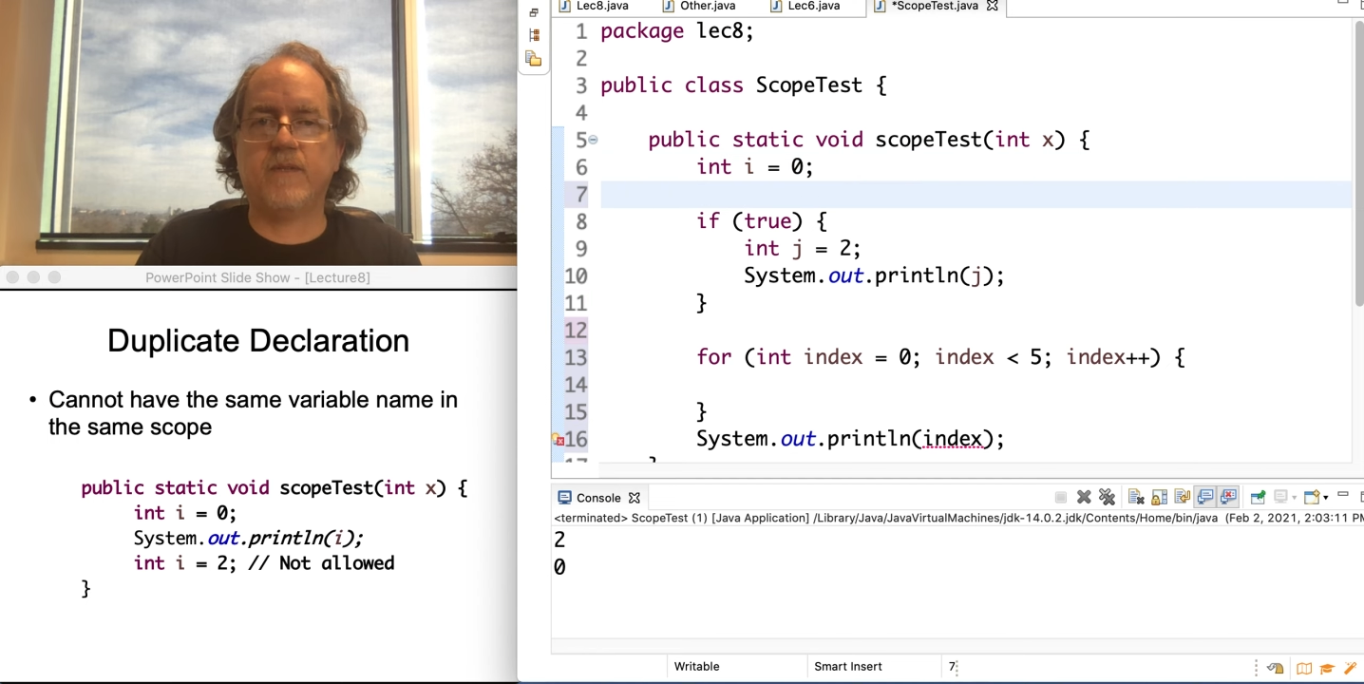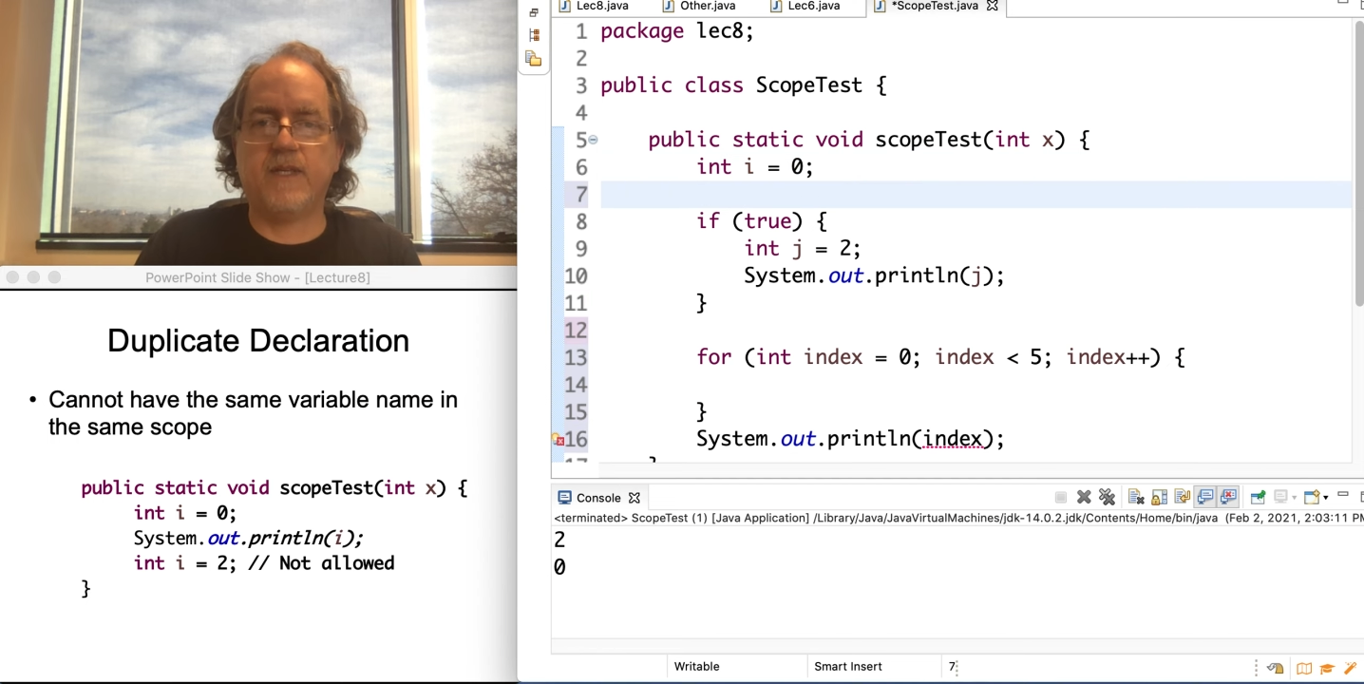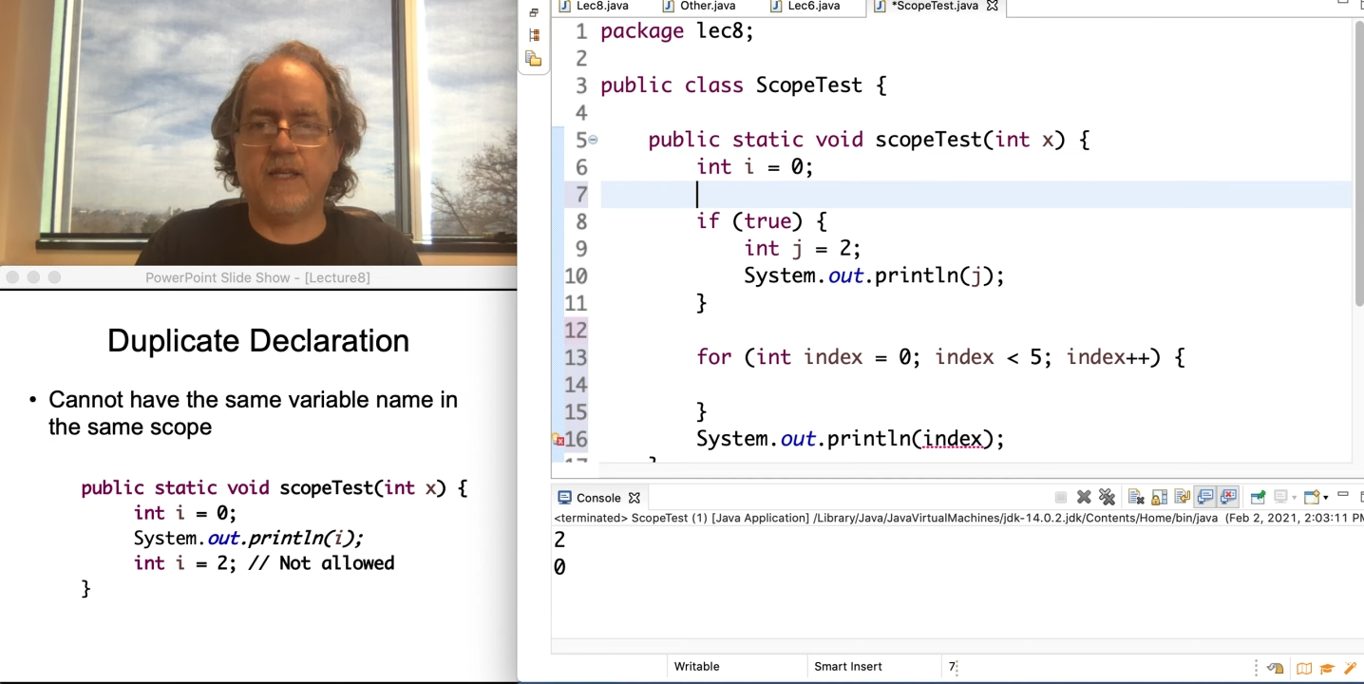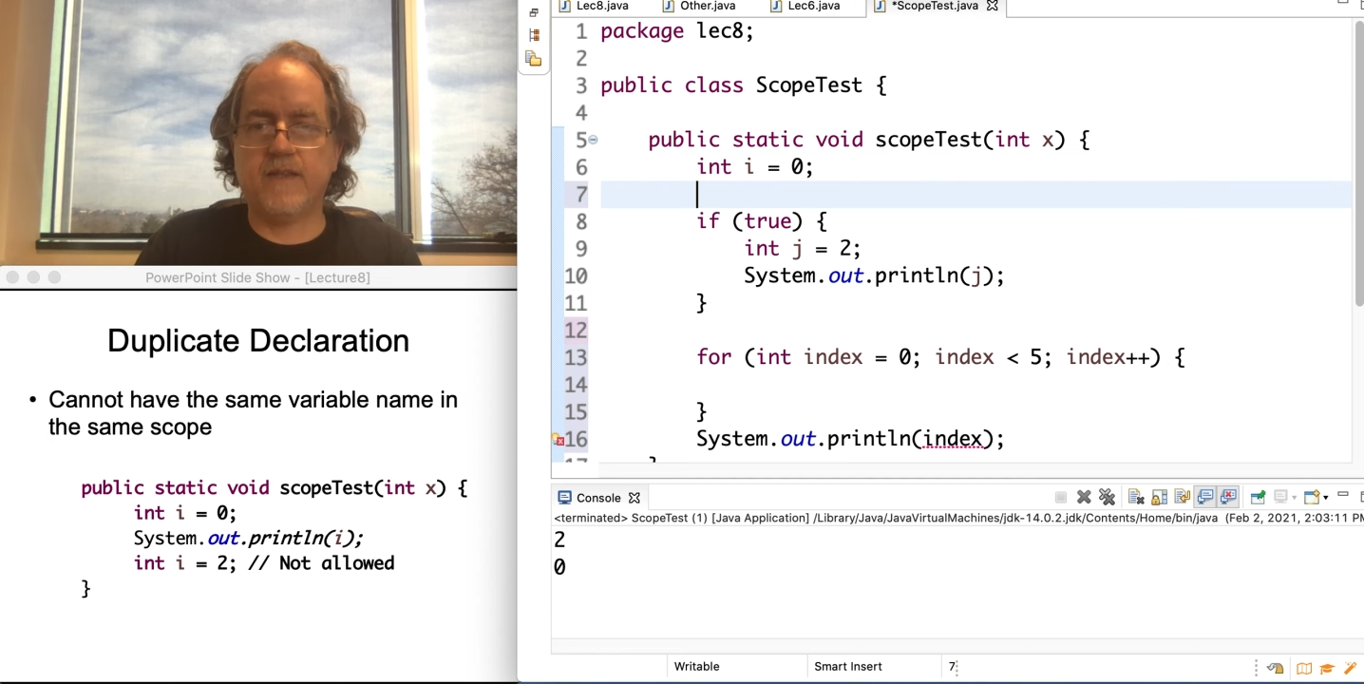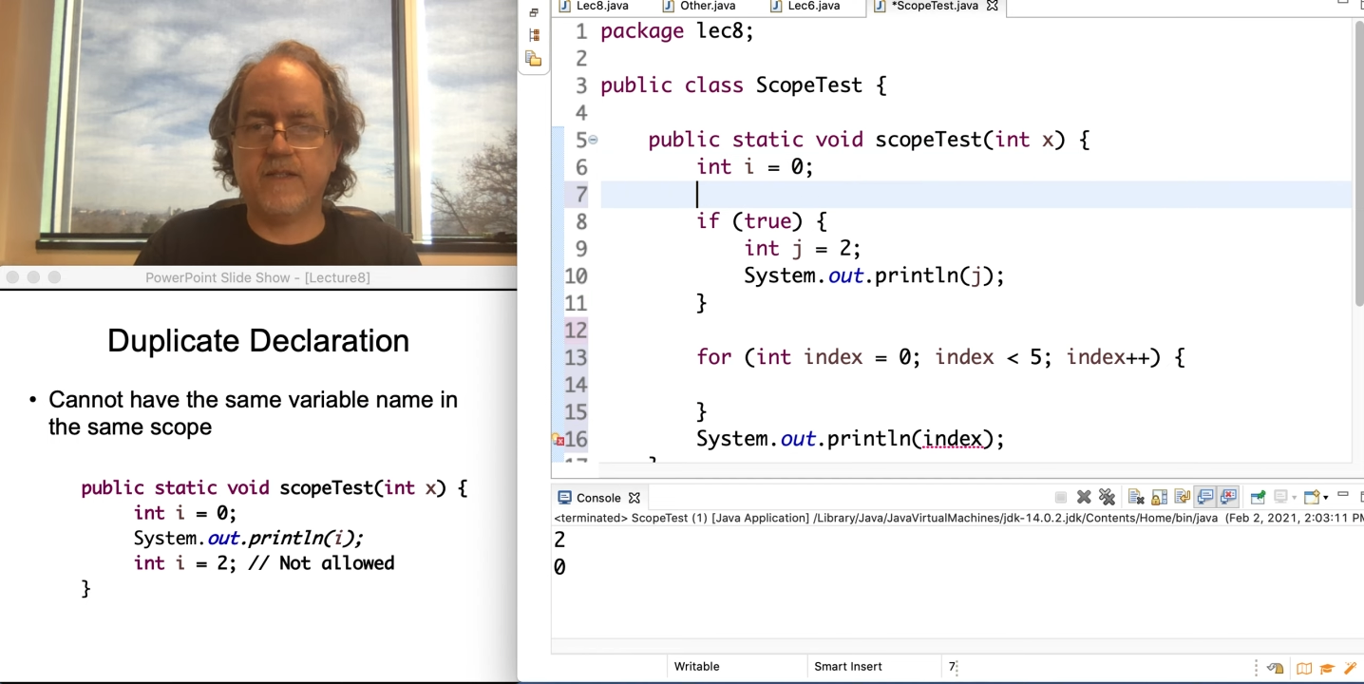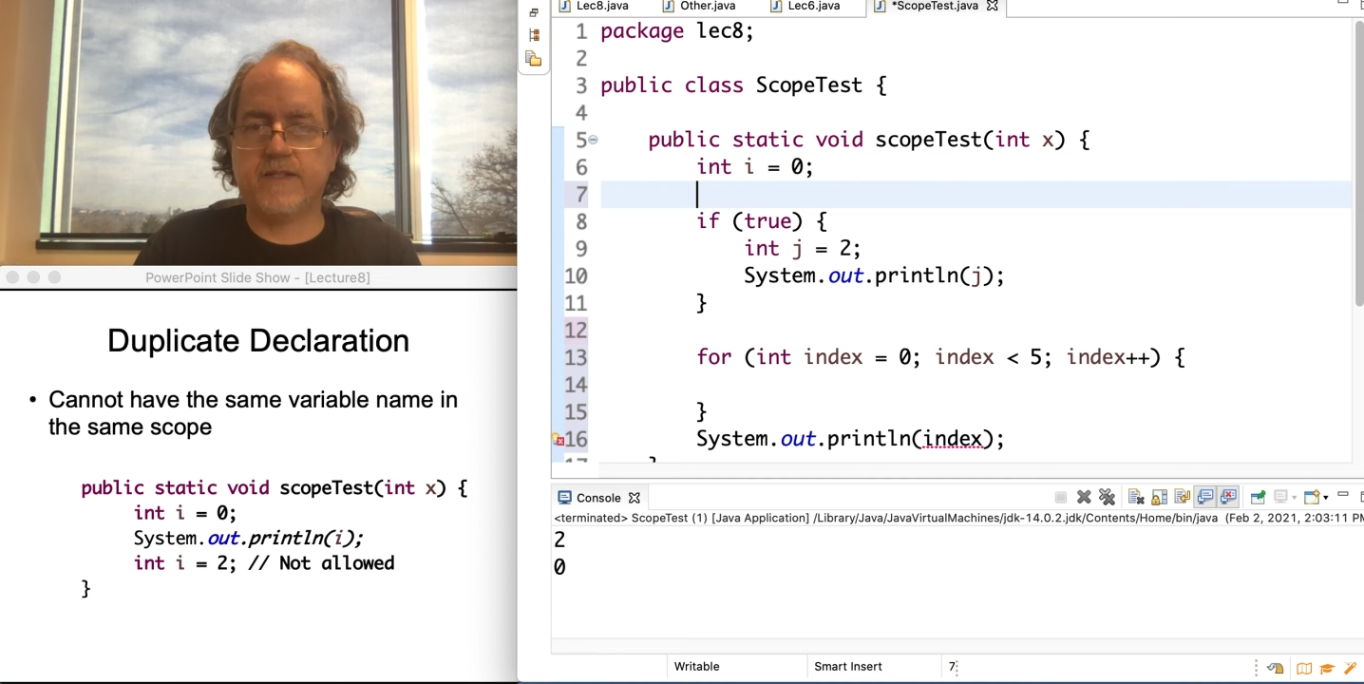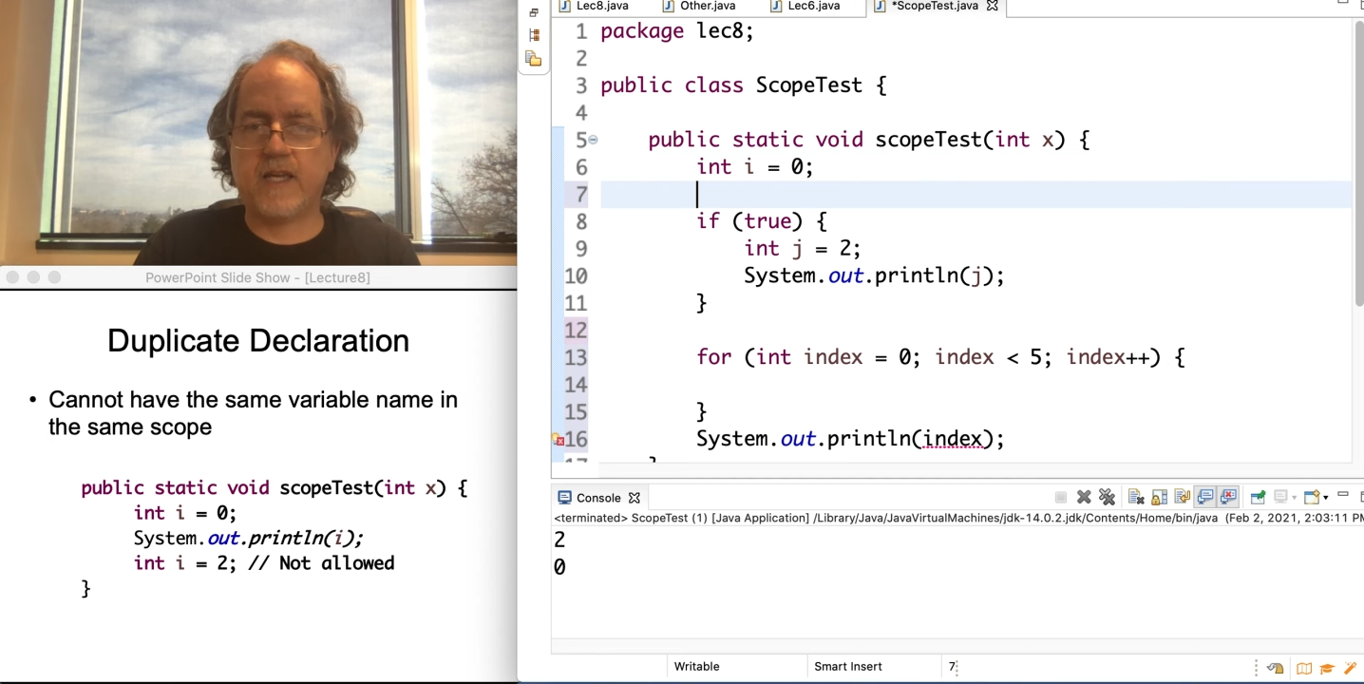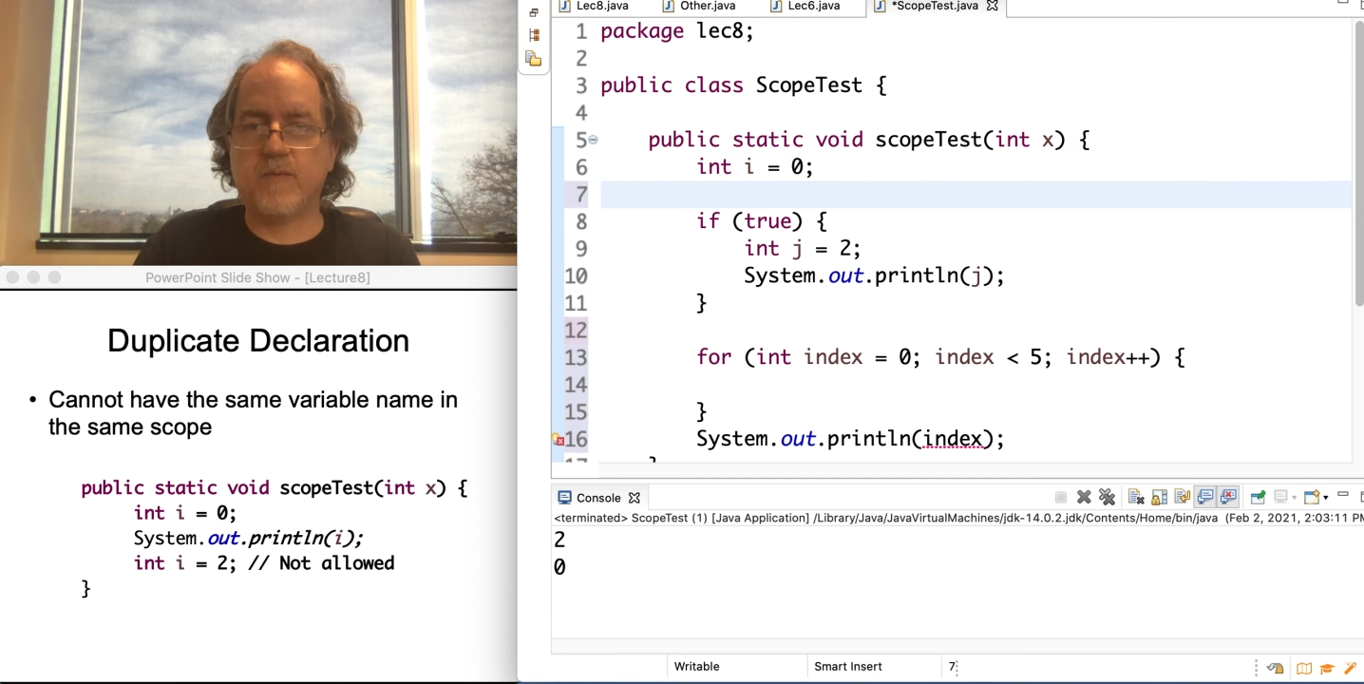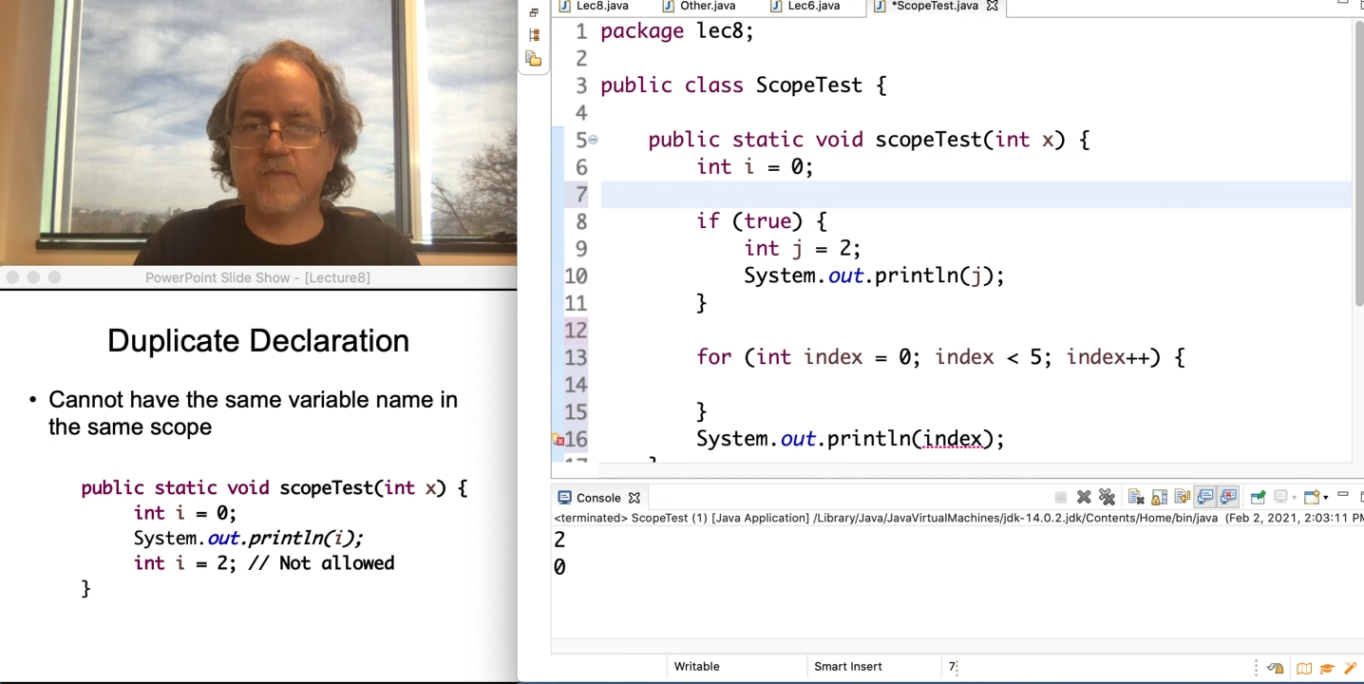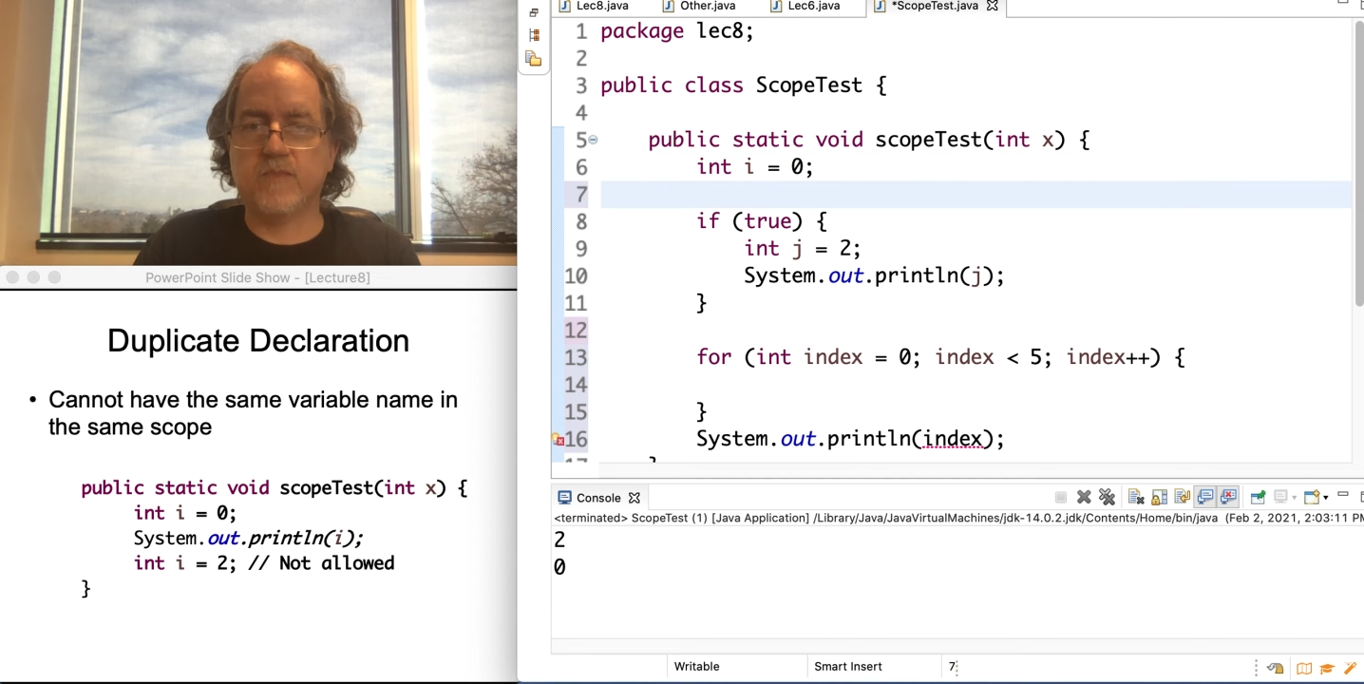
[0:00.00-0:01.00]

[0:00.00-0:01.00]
in the same